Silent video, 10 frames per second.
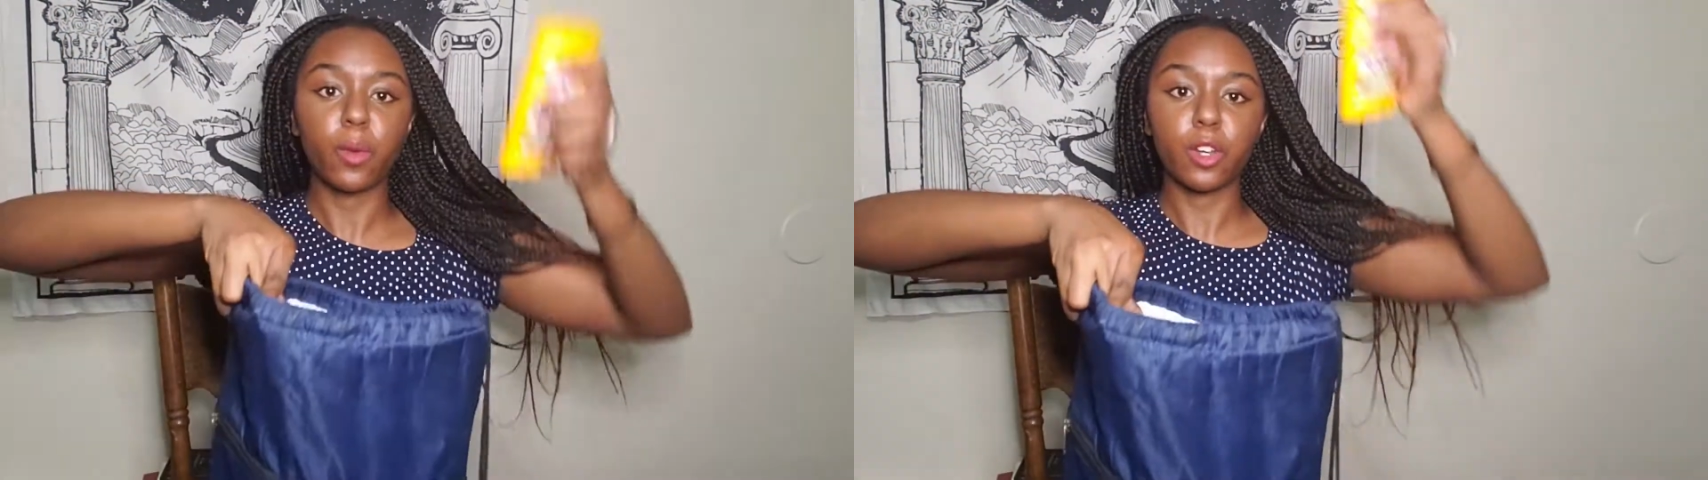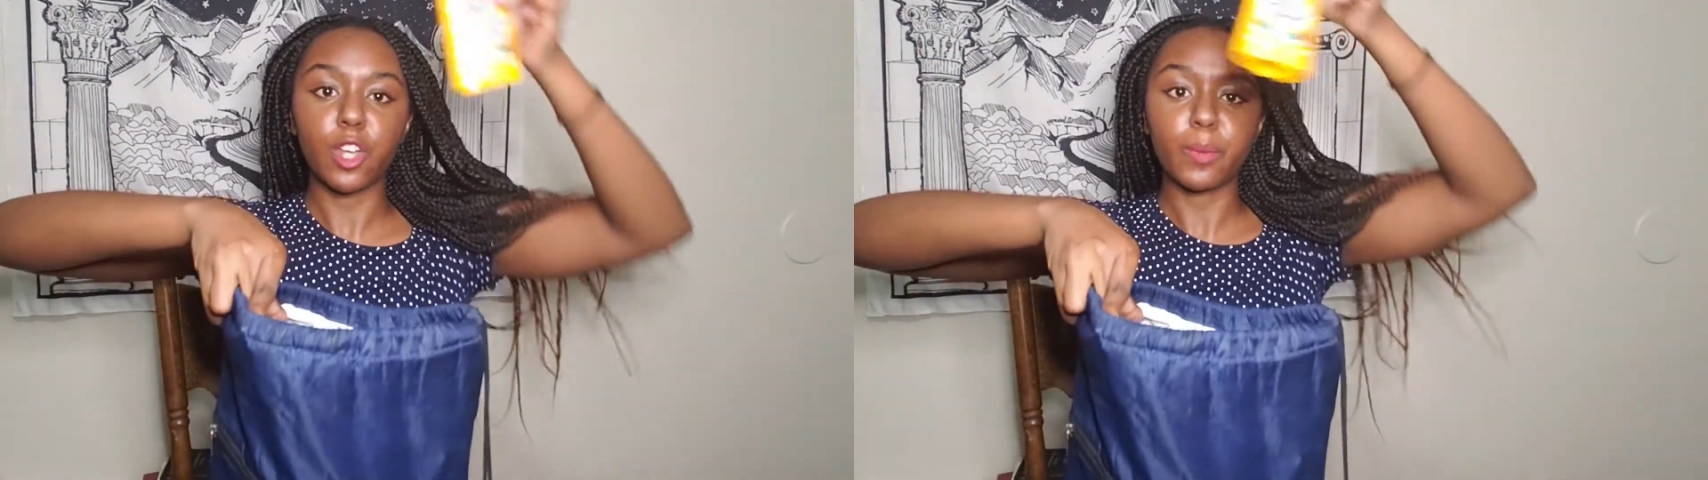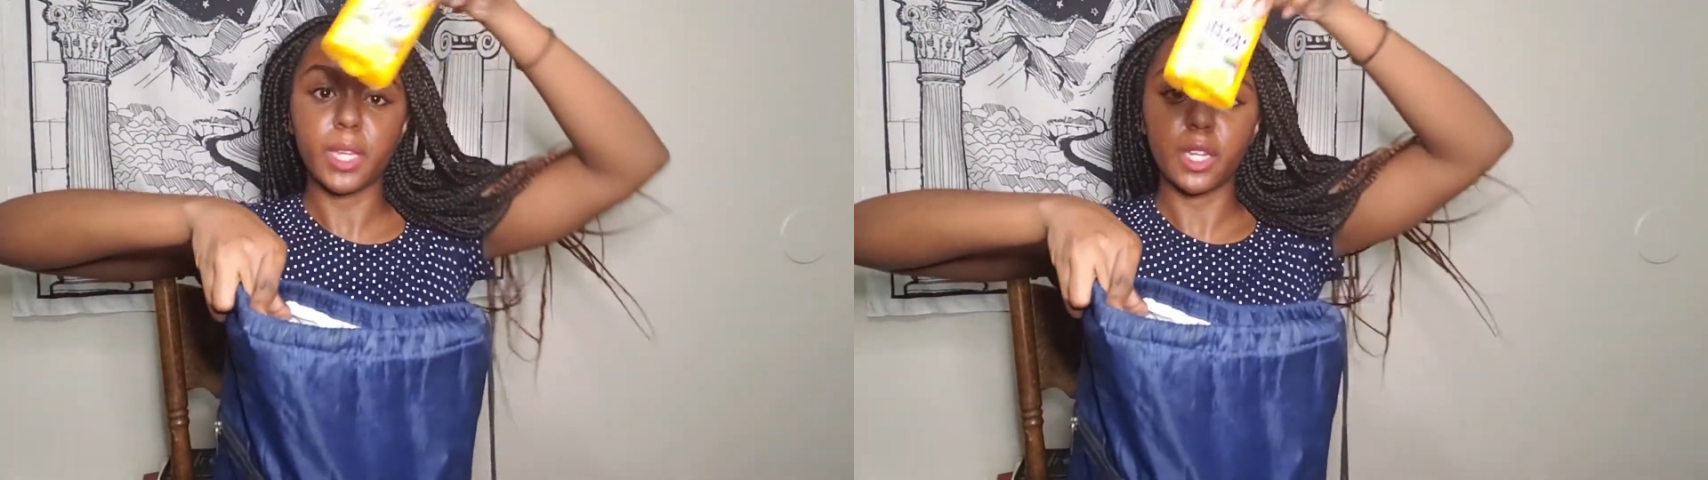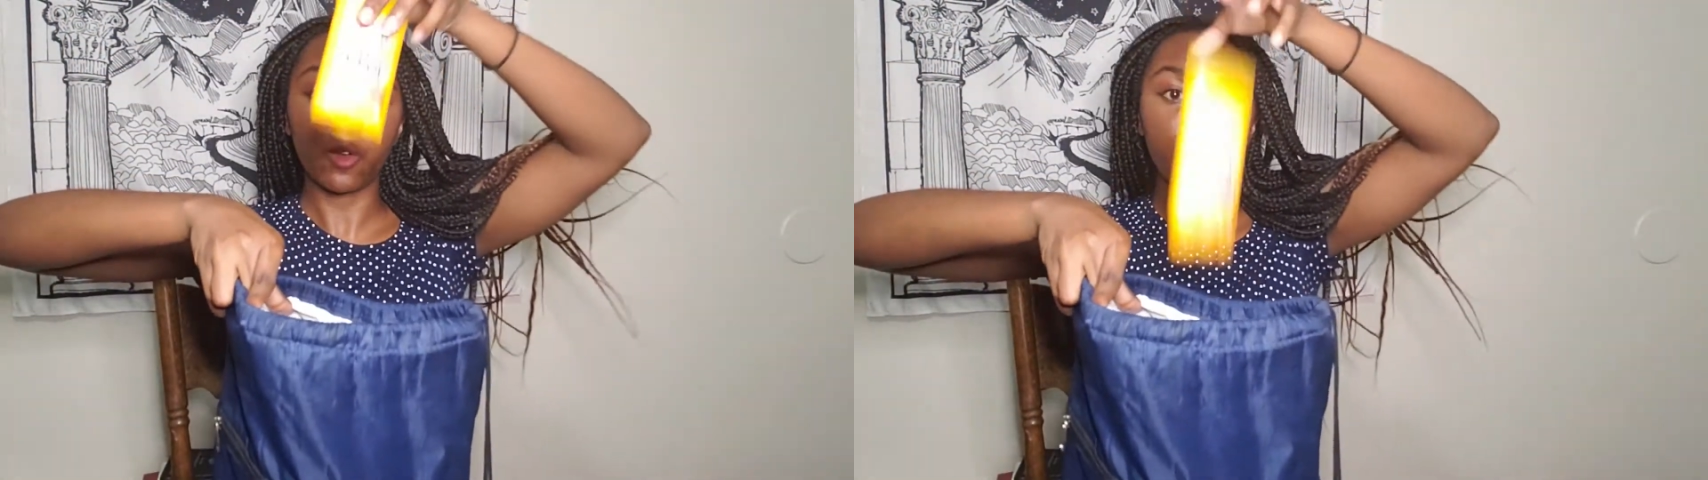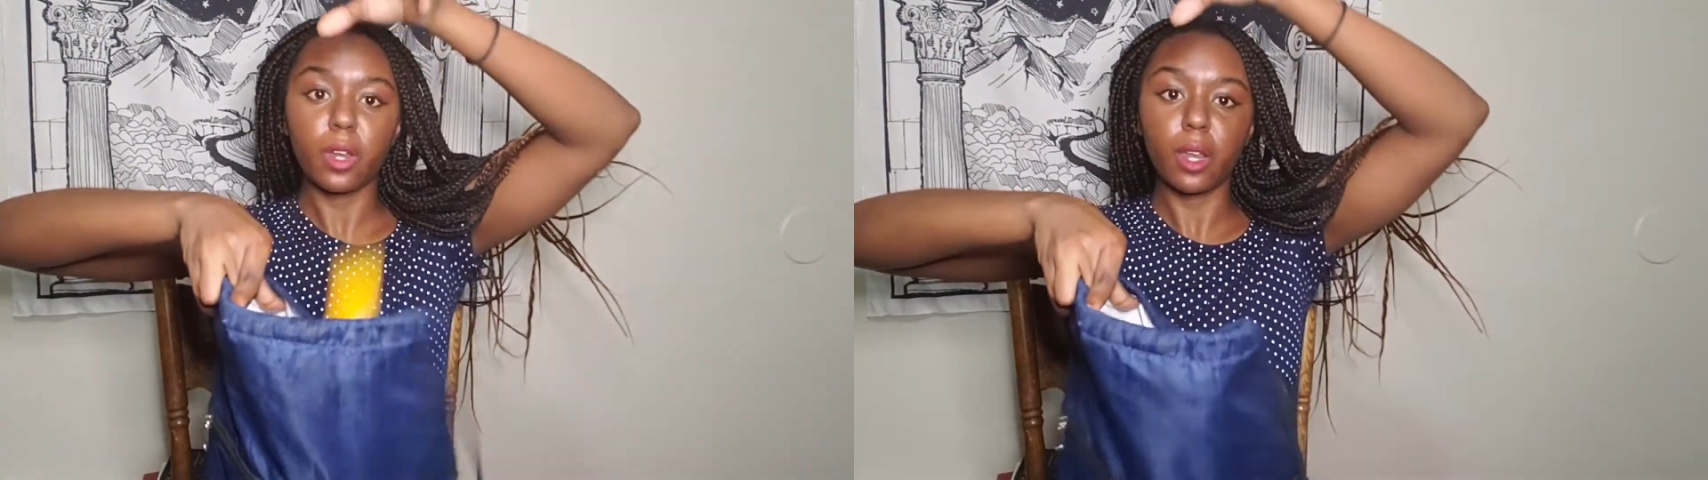gonna drop that
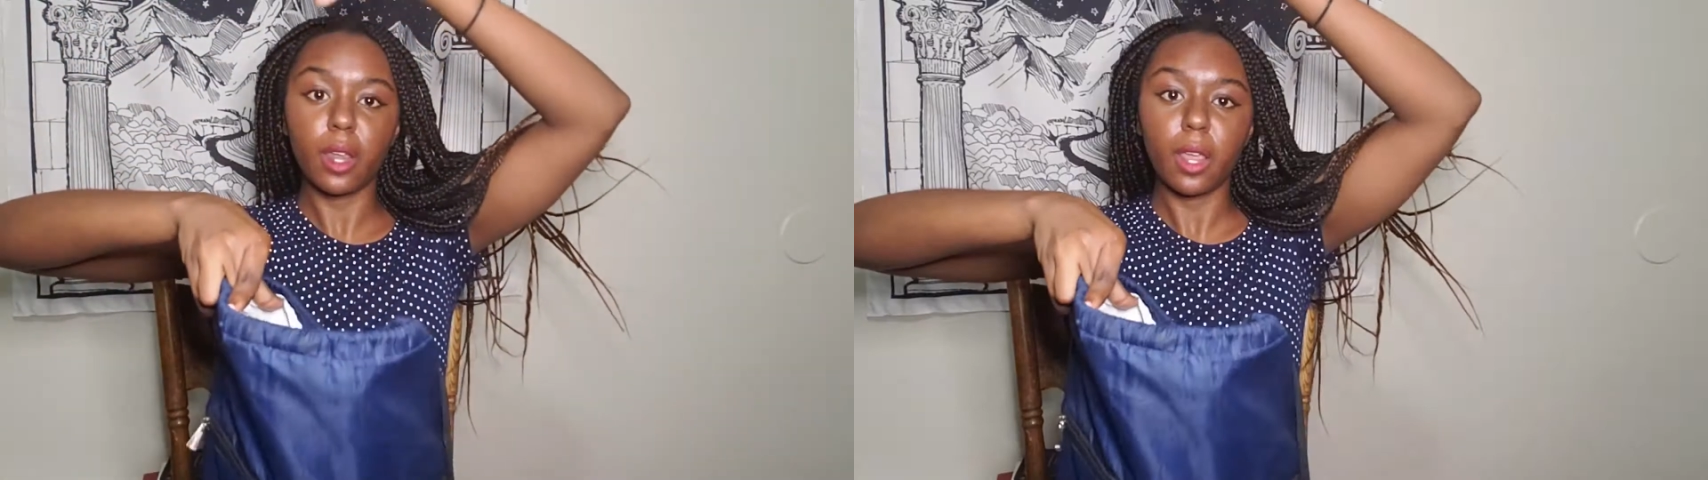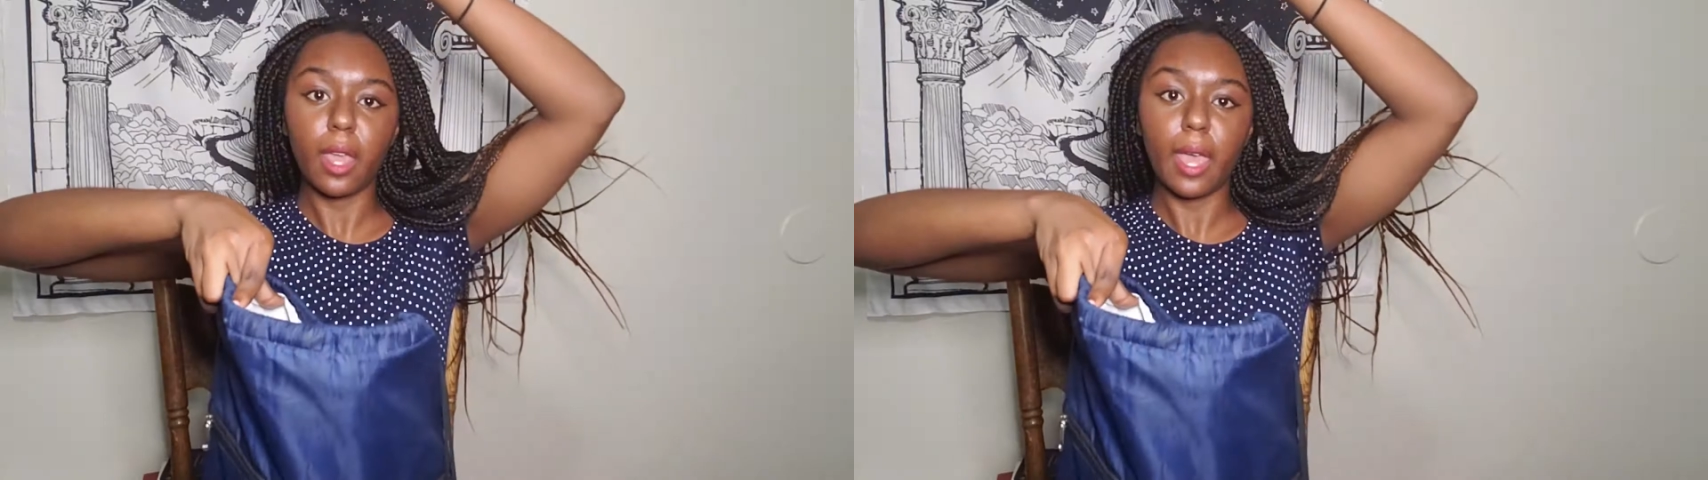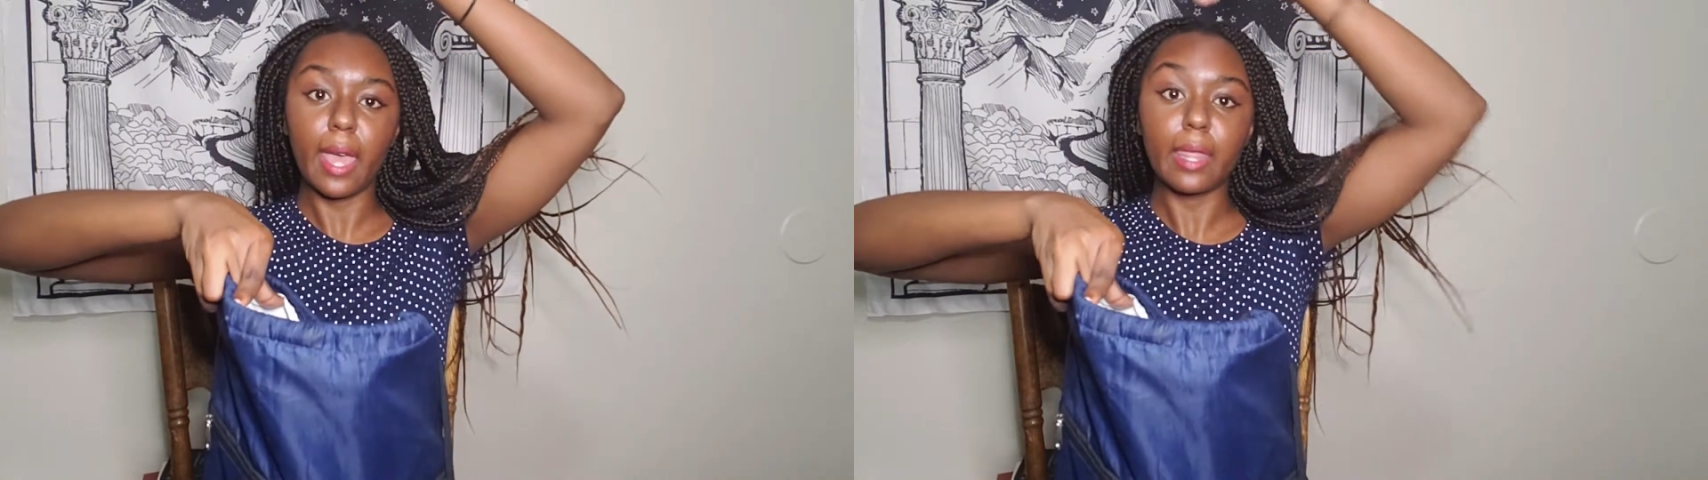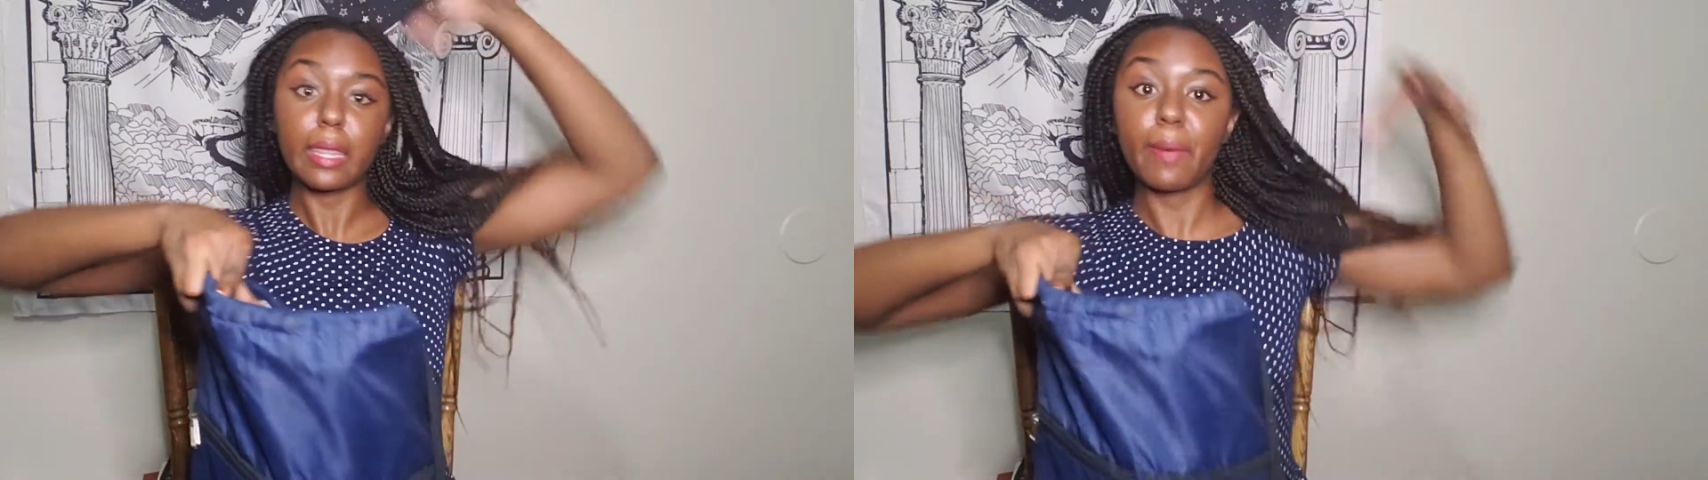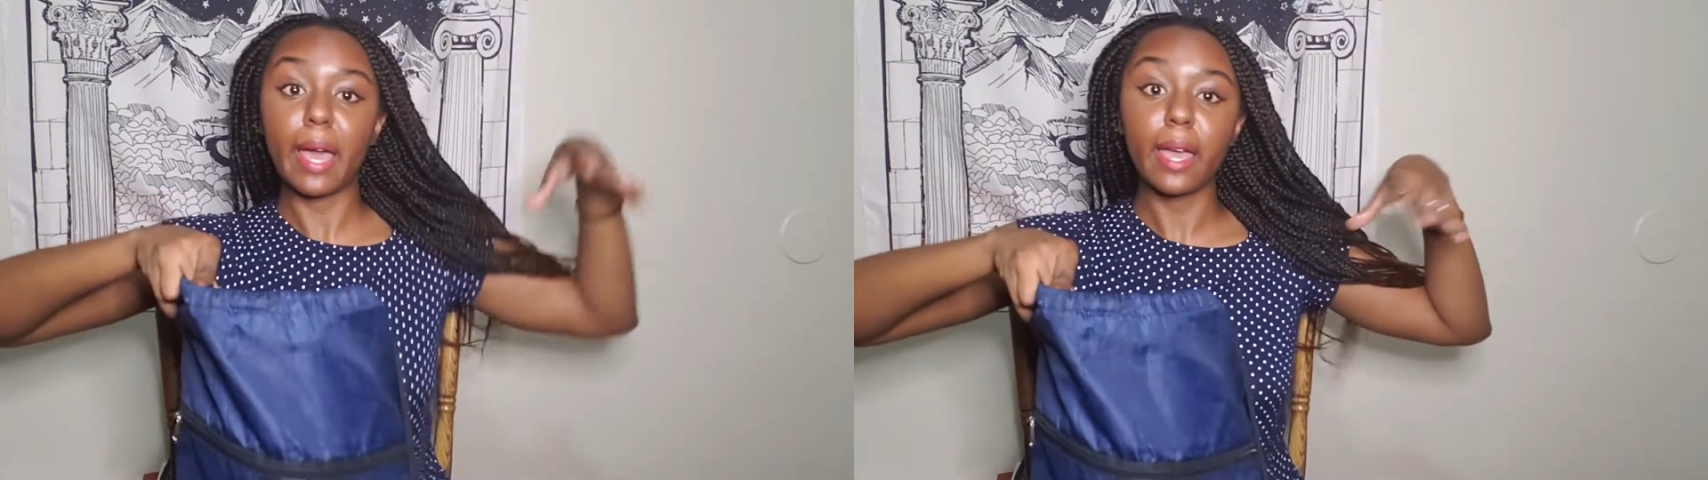deodorant in the
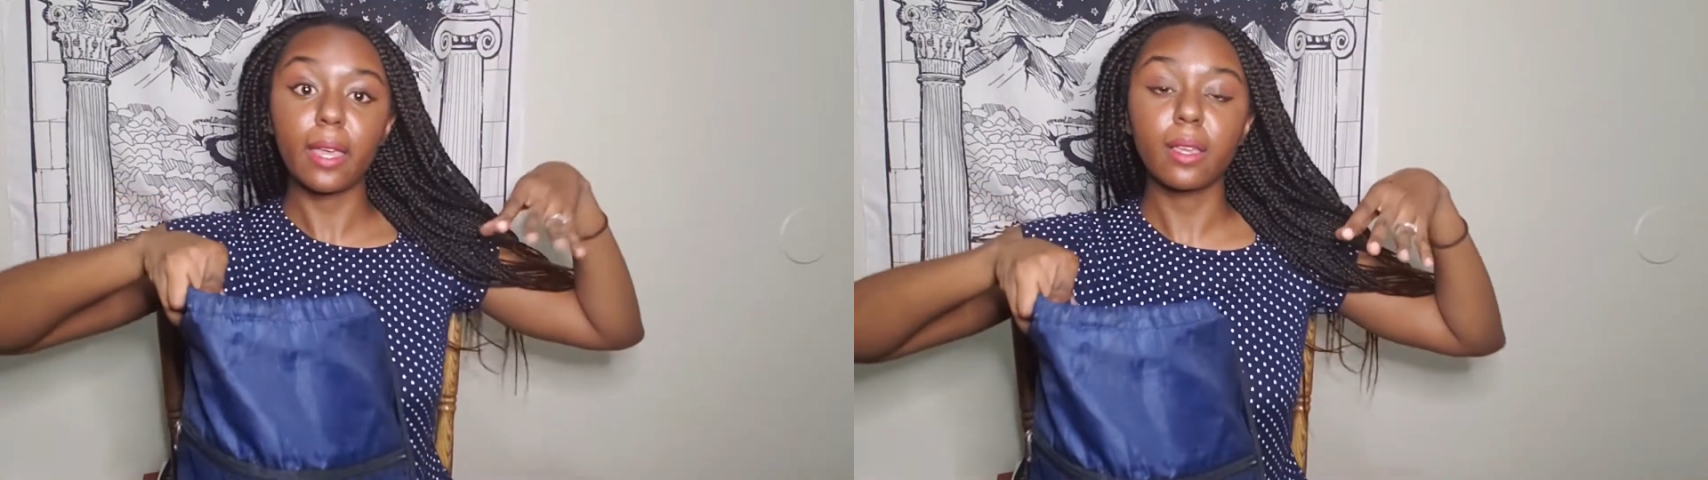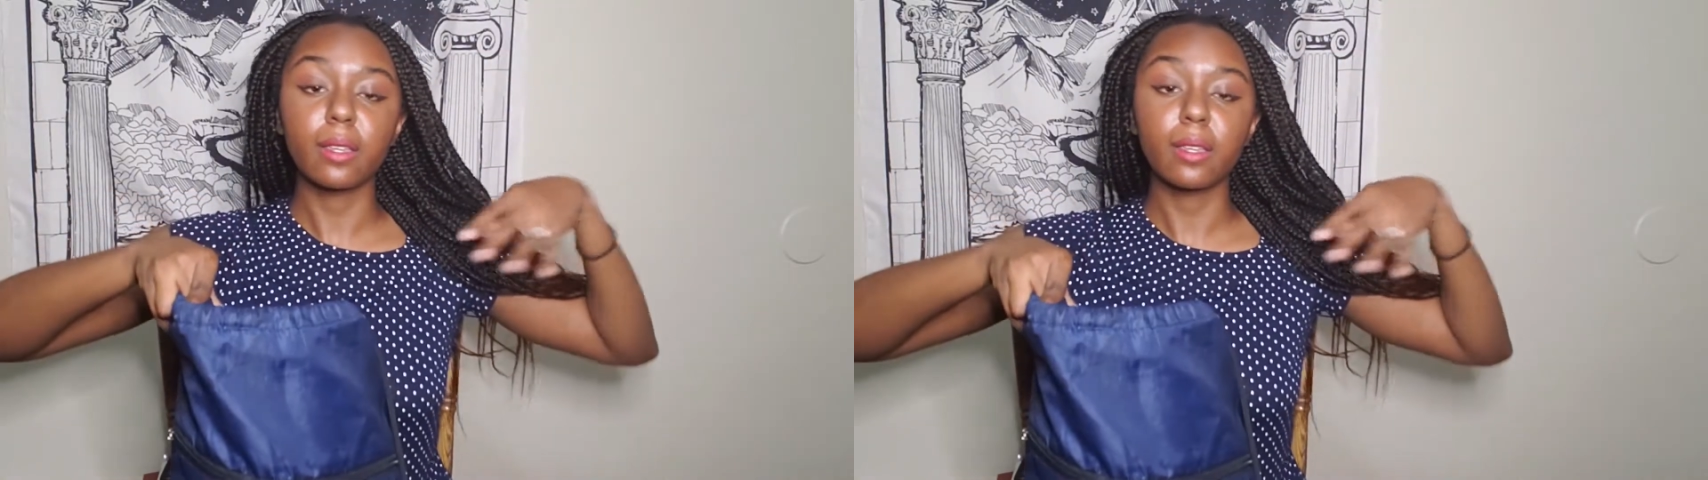bag.